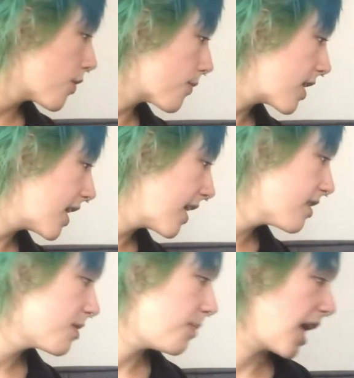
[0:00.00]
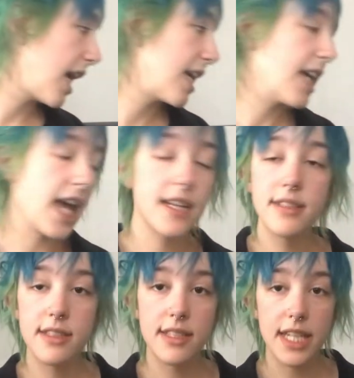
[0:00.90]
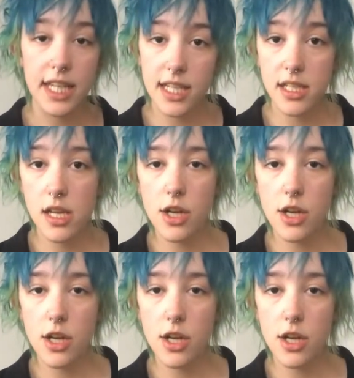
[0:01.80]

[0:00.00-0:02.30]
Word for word: Readings by Xtine.